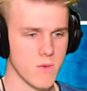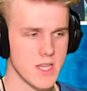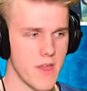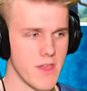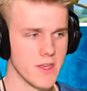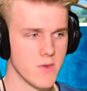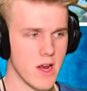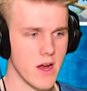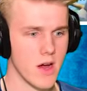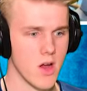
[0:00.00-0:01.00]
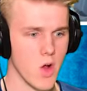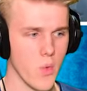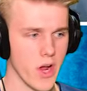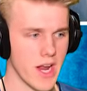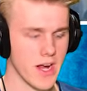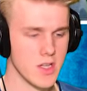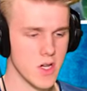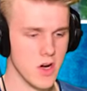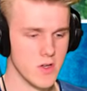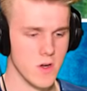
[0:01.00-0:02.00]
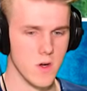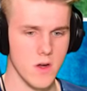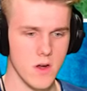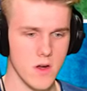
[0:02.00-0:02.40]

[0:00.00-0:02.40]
Southeast, right here. I gotta, We're gonna get in the zone too.